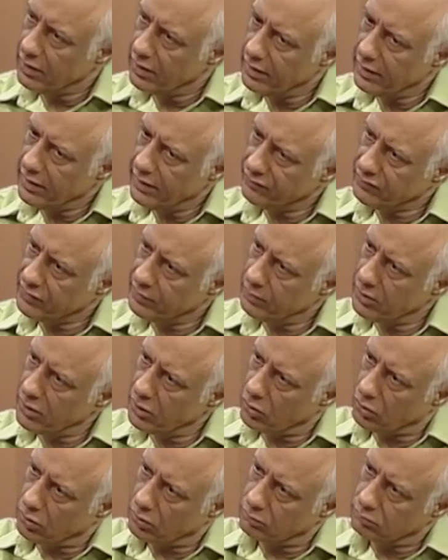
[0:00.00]
and left them
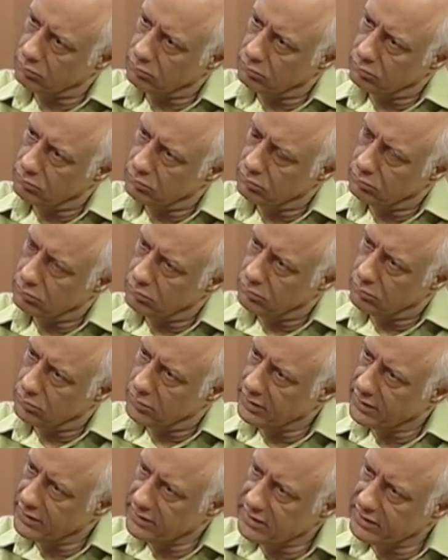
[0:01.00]
alone.
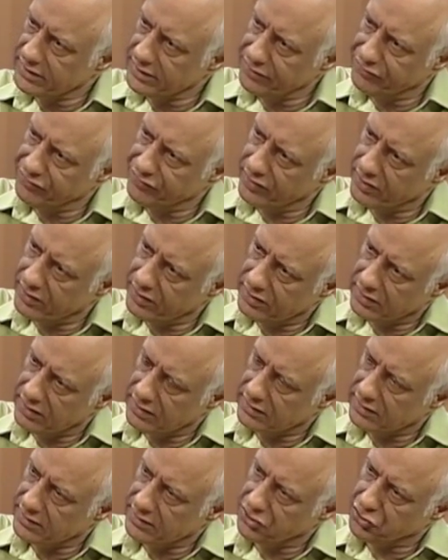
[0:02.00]
It doesn't interfere in
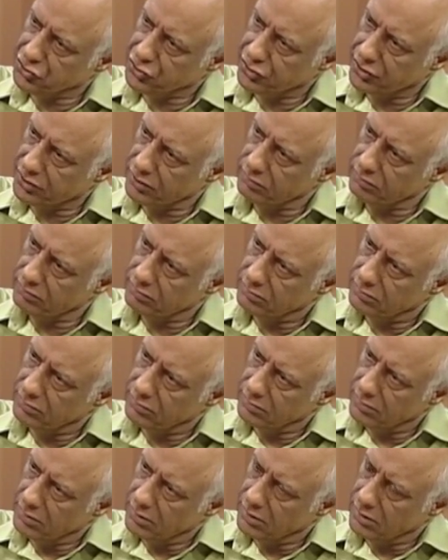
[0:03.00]
that territory.
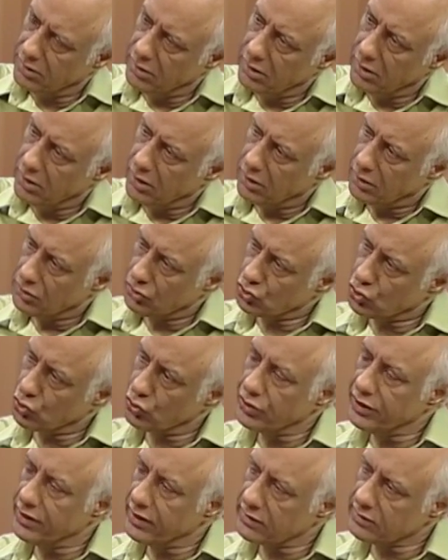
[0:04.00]

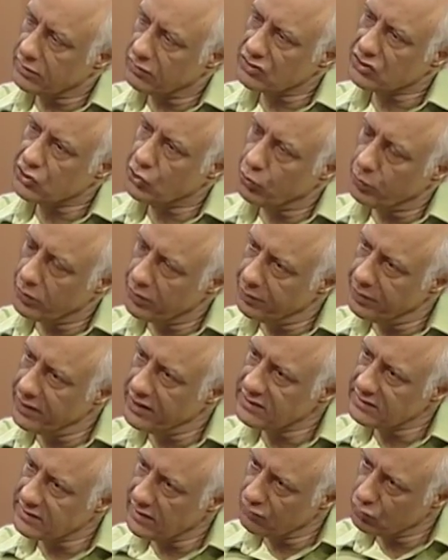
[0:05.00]
So in other words, human
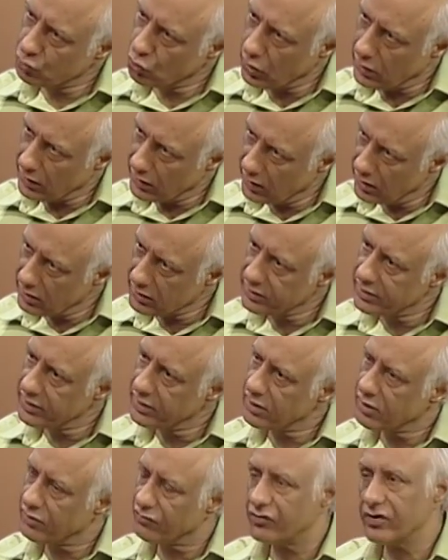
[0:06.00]
beings have to conduct
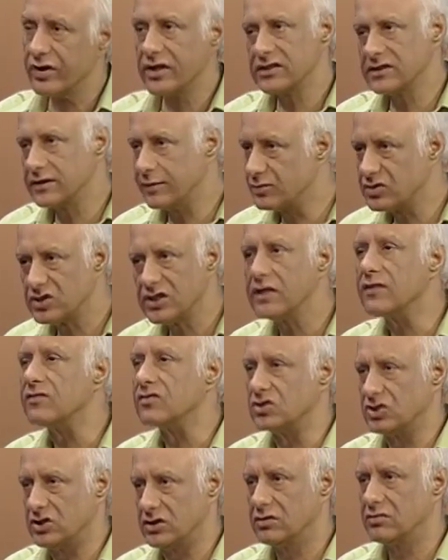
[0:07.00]
their affairs
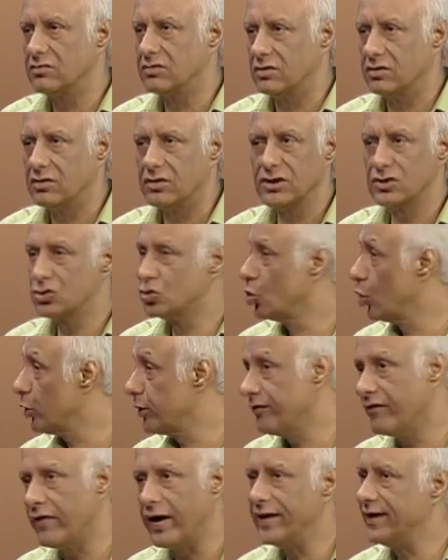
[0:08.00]
themselves. There's no
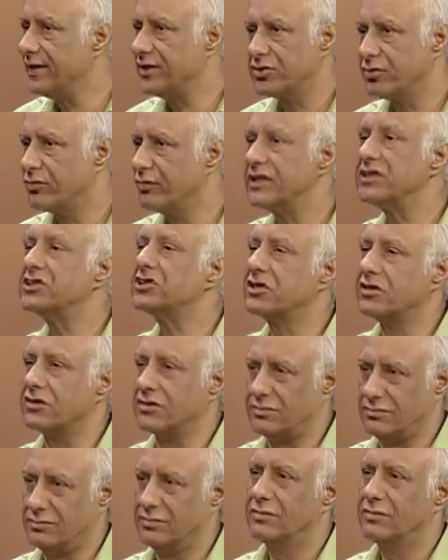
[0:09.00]
divine intervention.